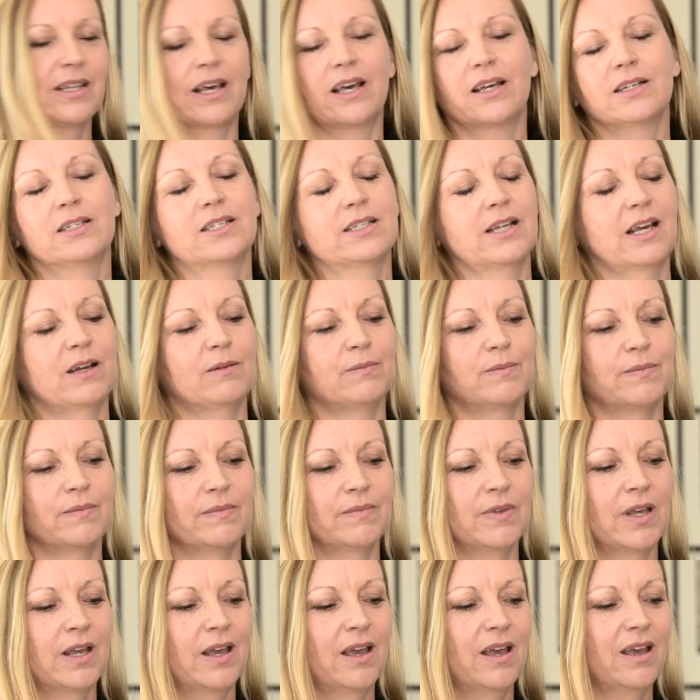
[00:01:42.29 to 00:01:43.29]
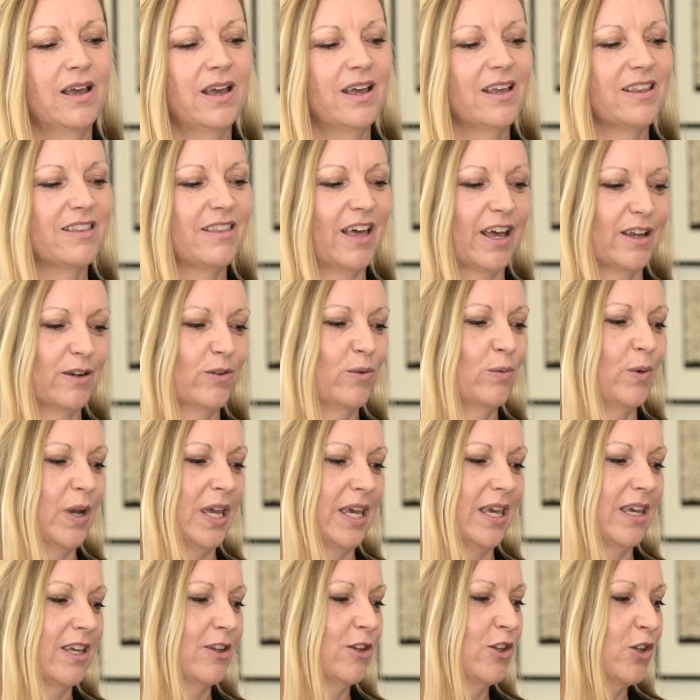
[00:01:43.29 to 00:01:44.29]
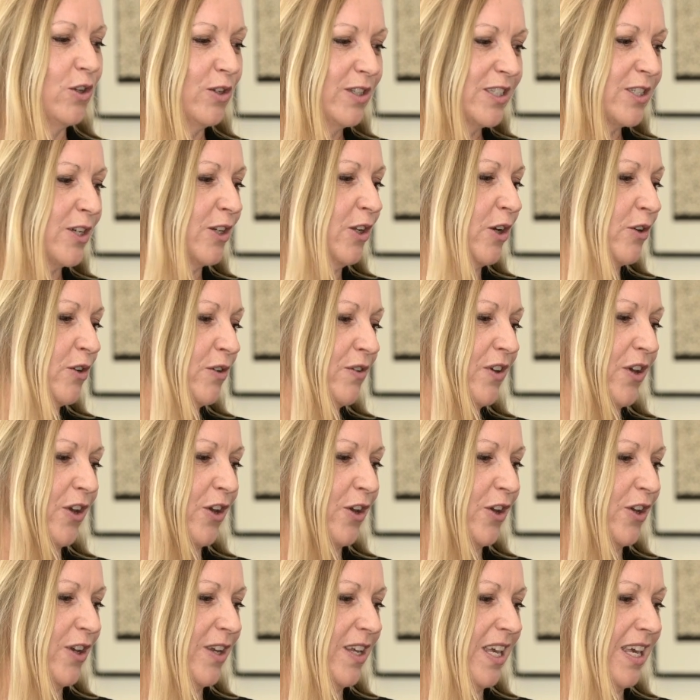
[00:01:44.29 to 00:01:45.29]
that we used a lot of her